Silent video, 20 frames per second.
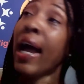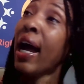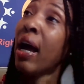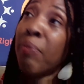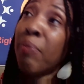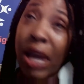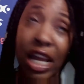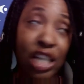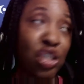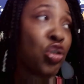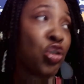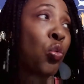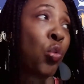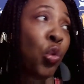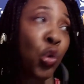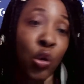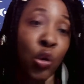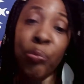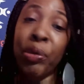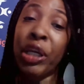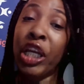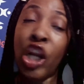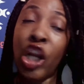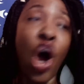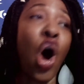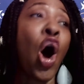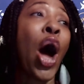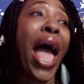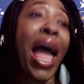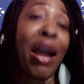Imagine the world being
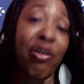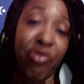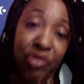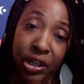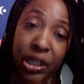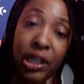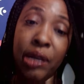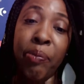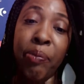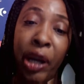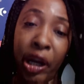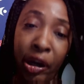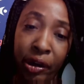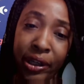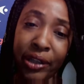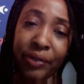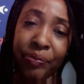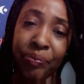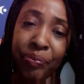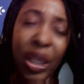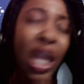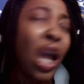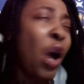all African American.